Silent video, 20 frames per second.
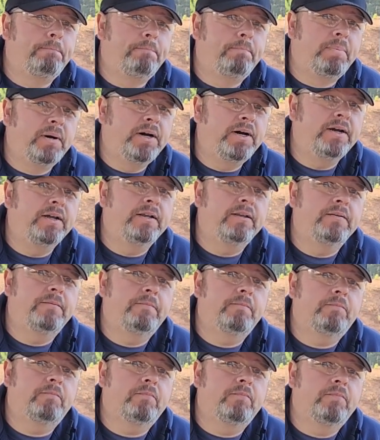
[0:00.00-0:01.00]
but
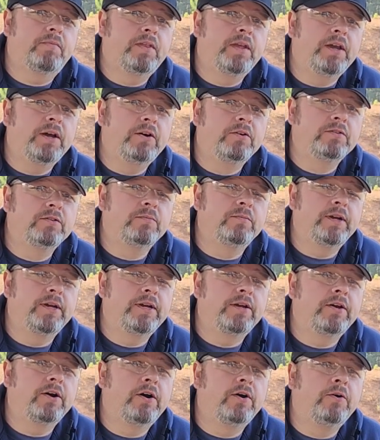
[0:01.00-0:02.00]
the ultimate
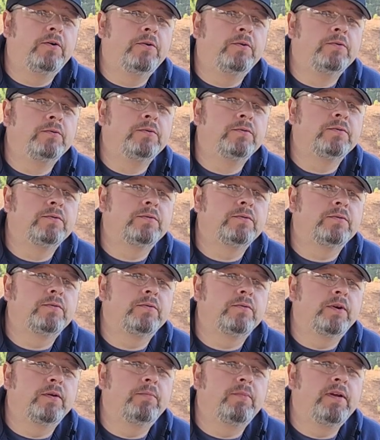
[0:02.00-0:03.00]
goal
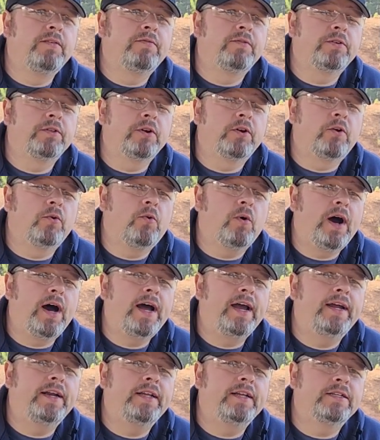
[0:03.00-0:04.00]
would be for the
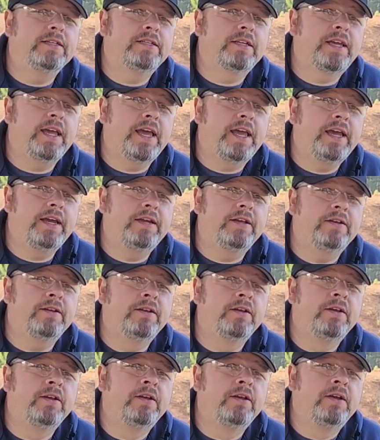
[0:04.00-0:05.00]
quietest can
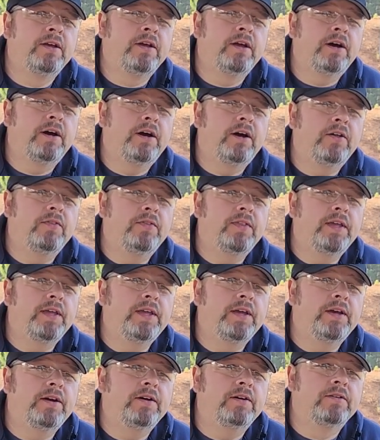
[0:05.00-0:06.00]
on
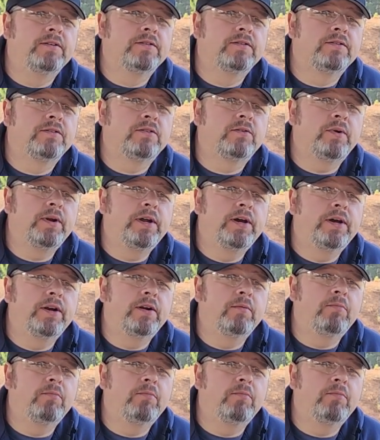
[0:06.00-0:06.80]
the 300